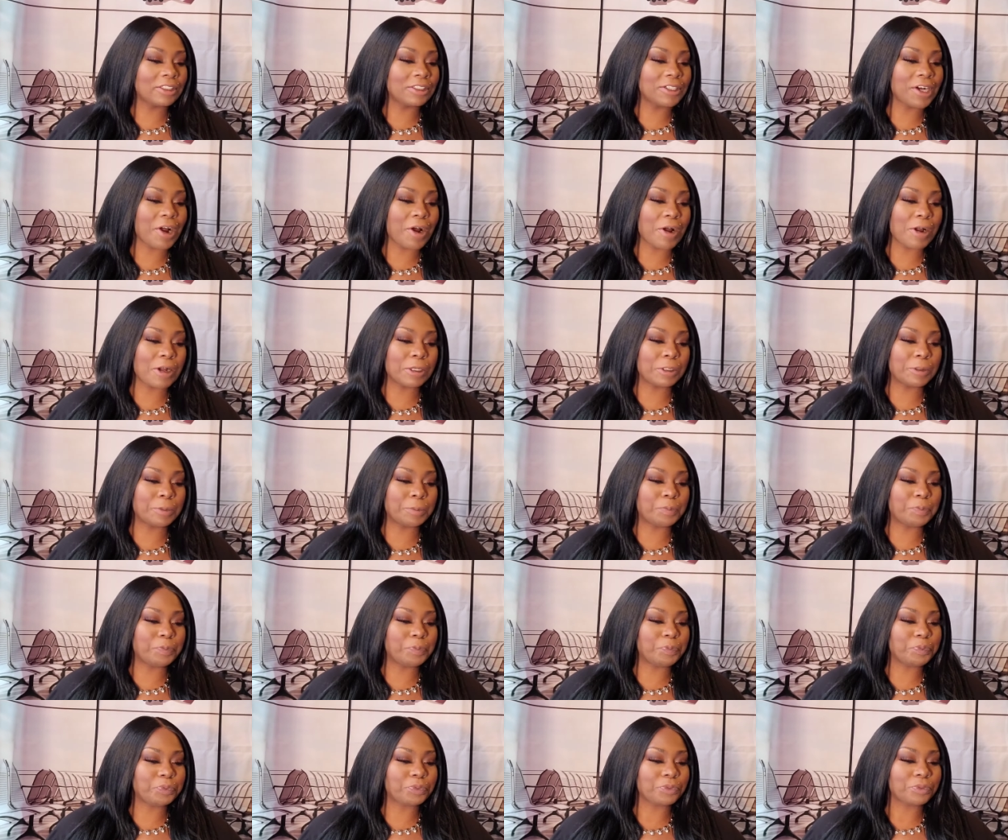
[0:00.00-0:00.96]

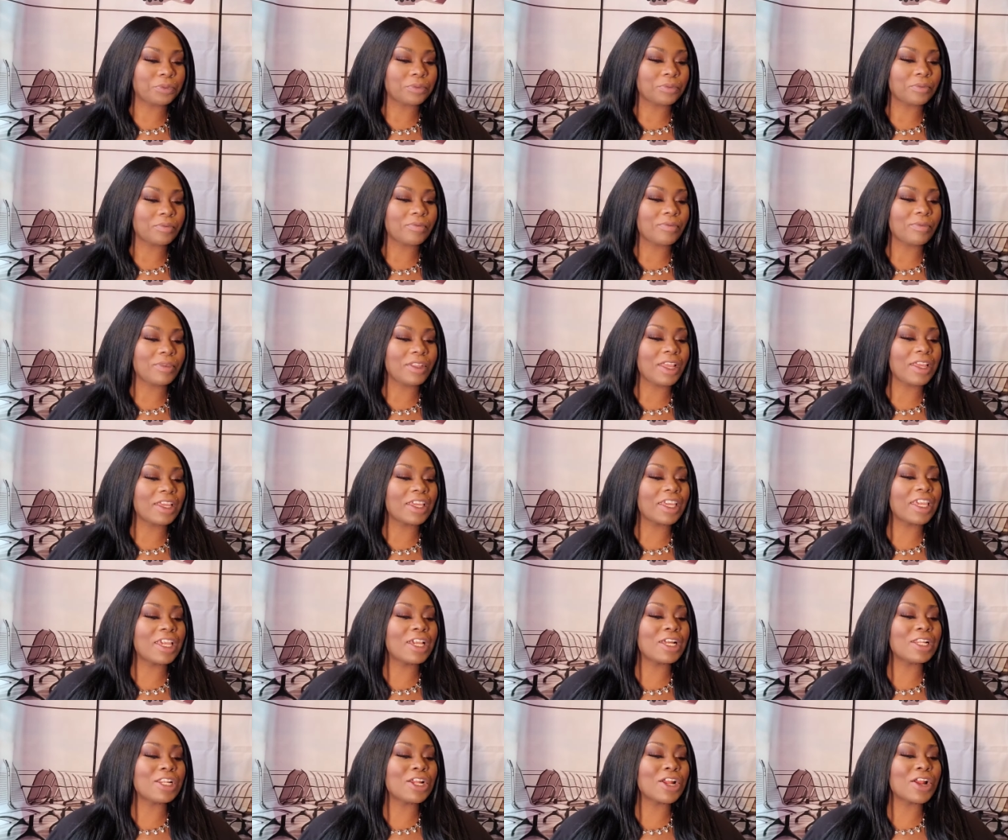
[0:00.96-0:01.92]
Um,
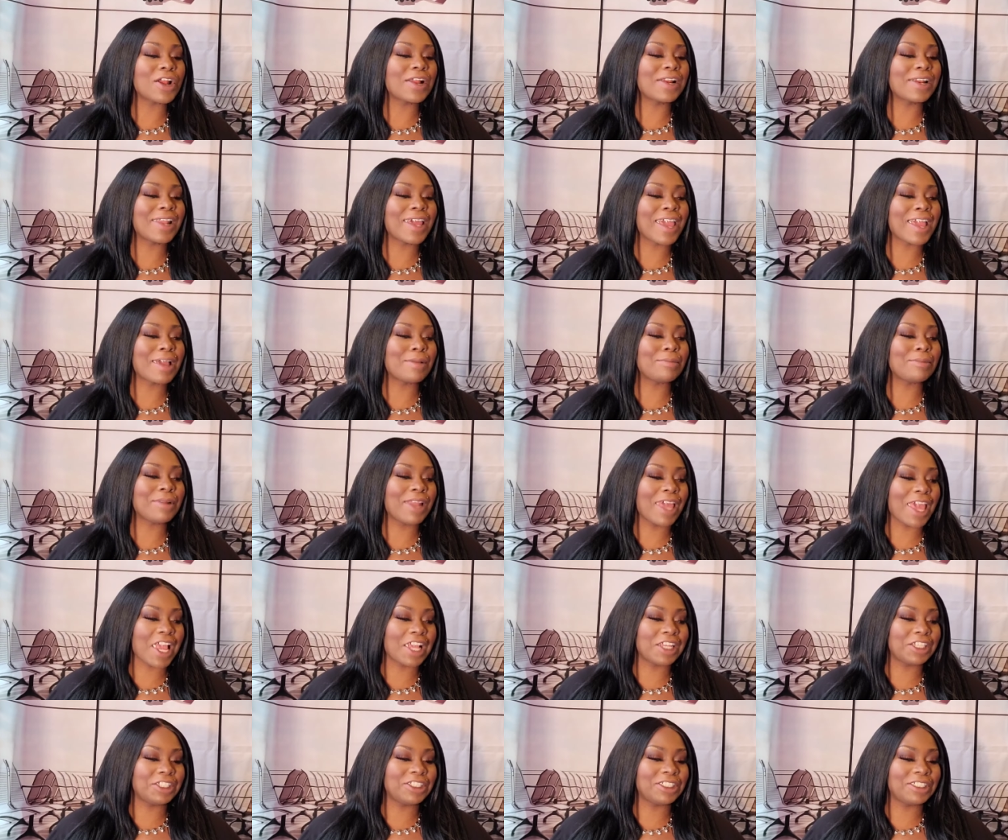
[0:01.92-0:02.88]
killer glam
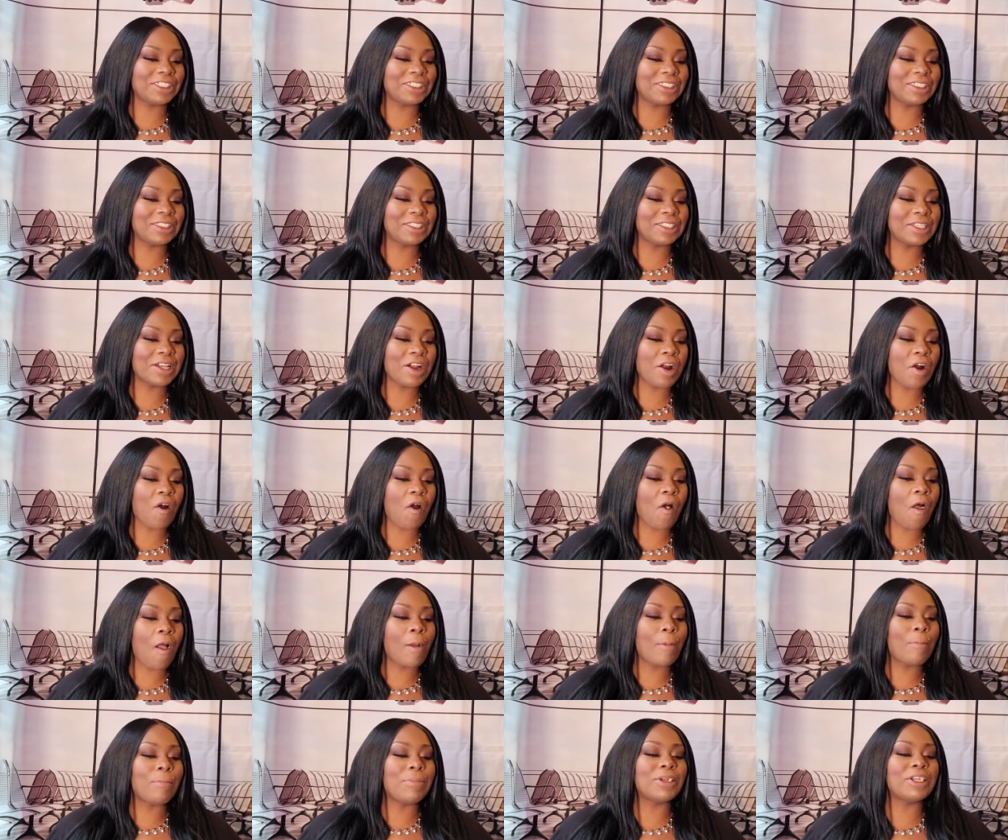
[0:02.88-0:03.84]
lashes,
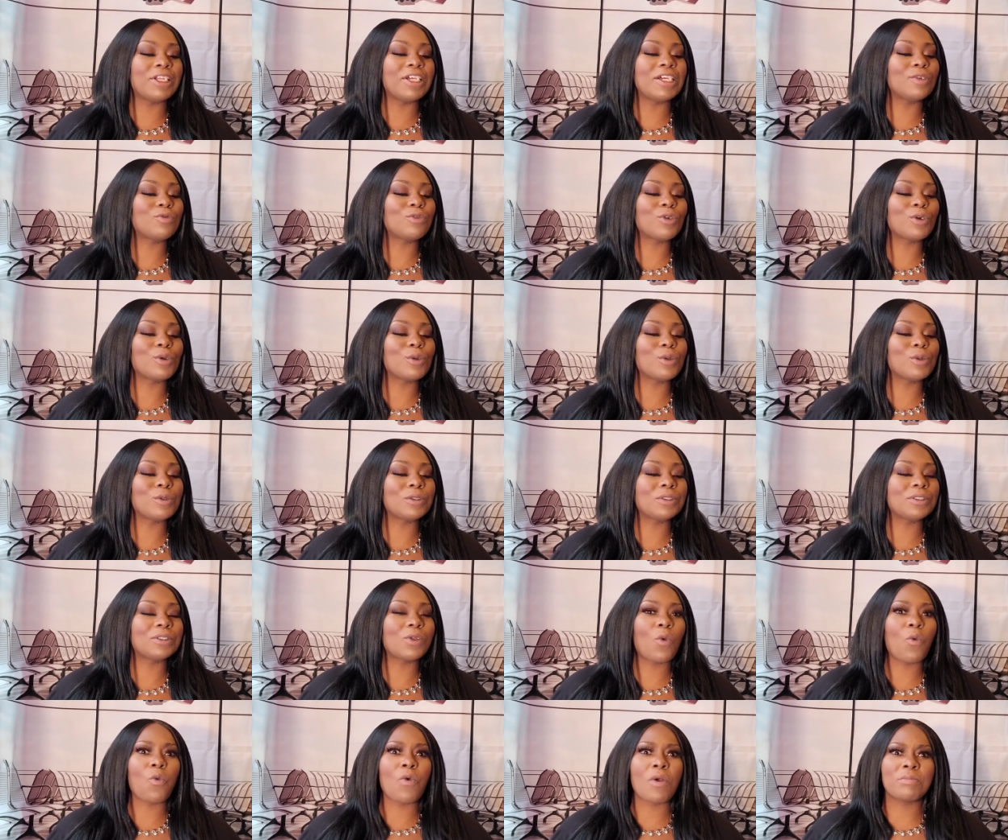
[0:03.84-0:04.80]
blood
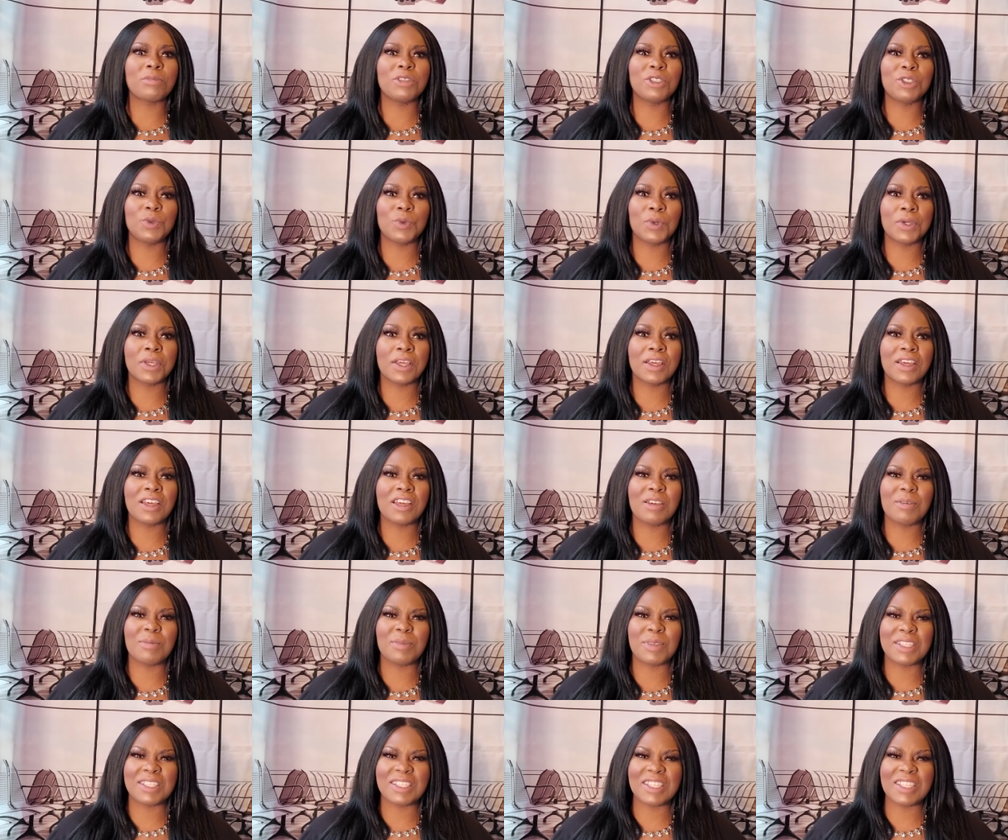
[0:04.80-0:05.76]
rose. Oh, I'm chewing
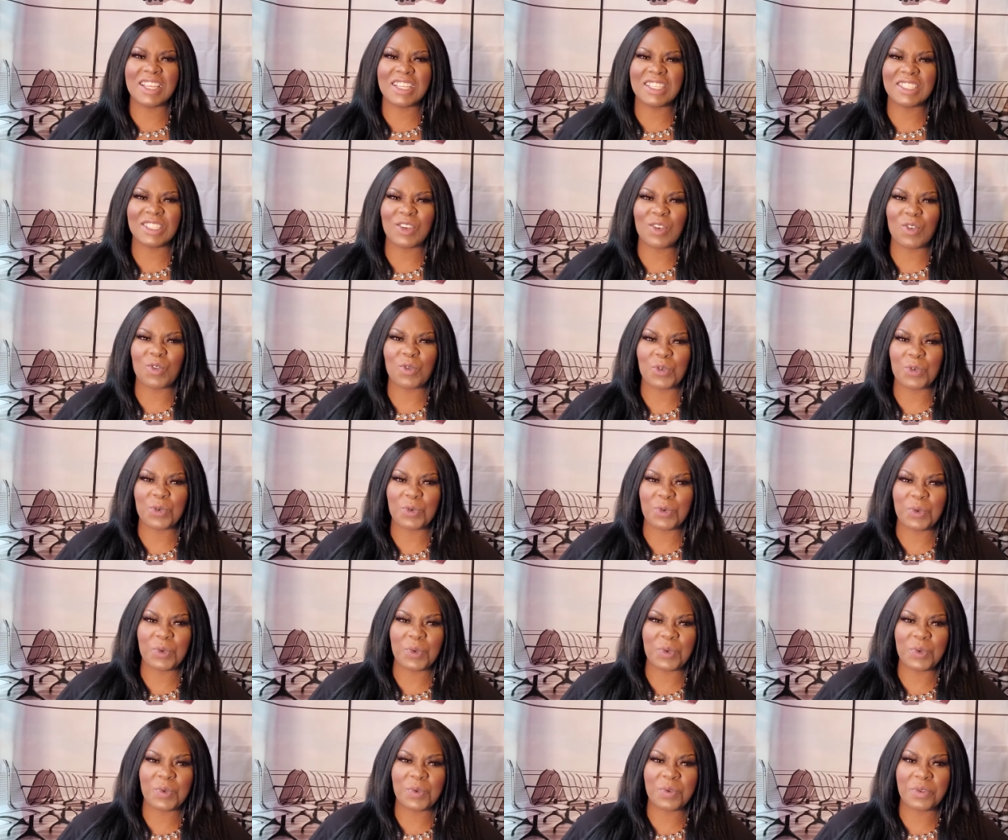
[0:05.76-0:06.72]
gum. Isn't that so
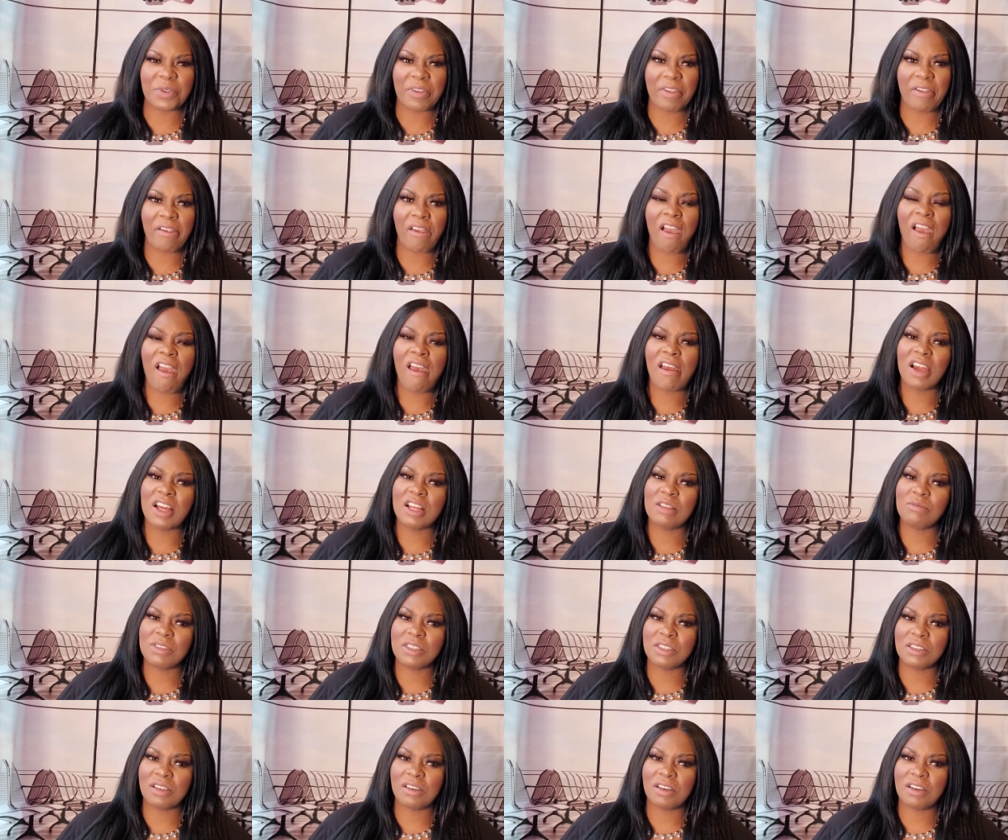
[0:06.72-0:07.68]
rude?
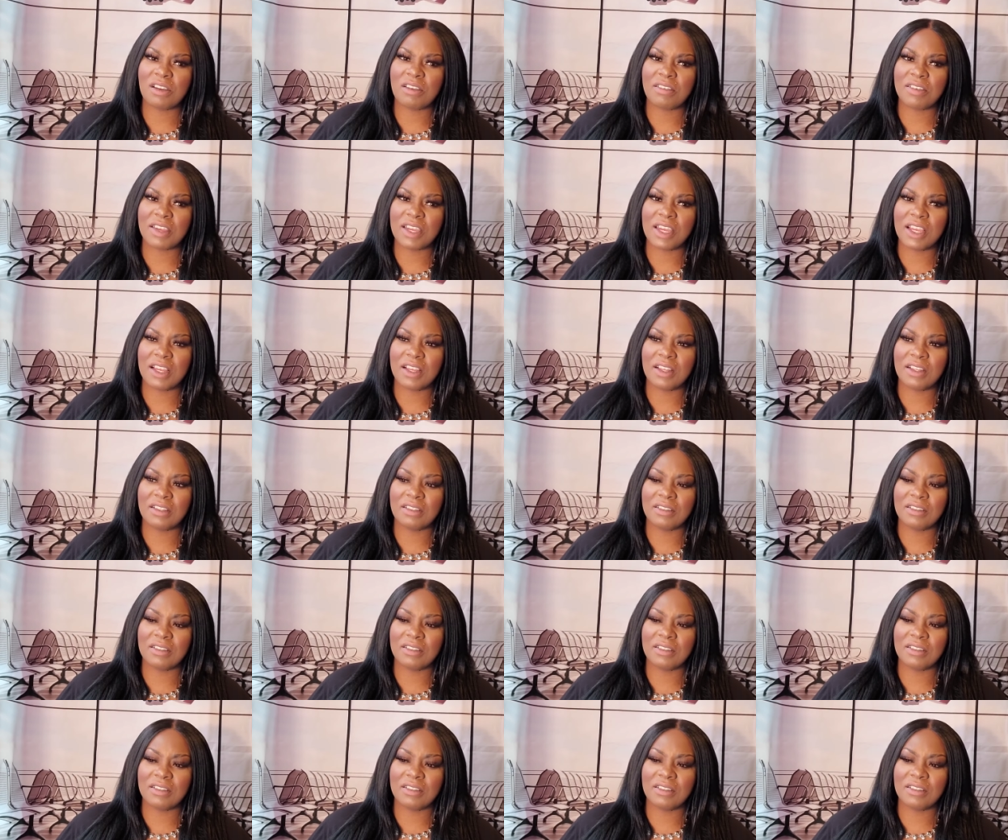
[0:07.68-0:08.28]
I'm sorry.